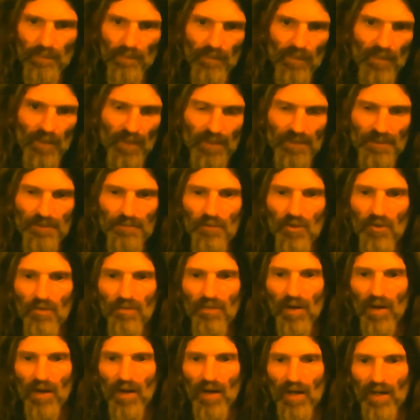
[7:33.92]
Let's move
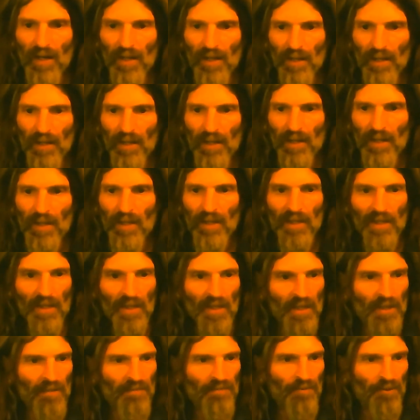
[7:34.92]
on.
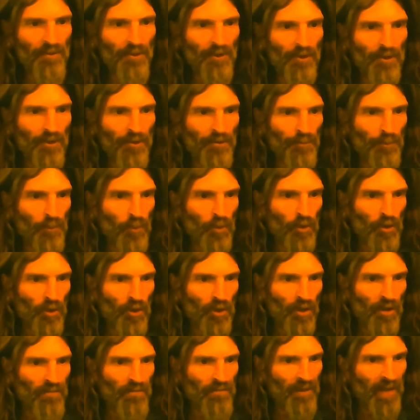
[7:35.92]
If Earth were
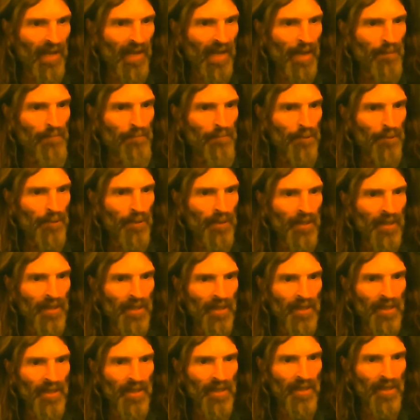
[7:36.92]
a flat plane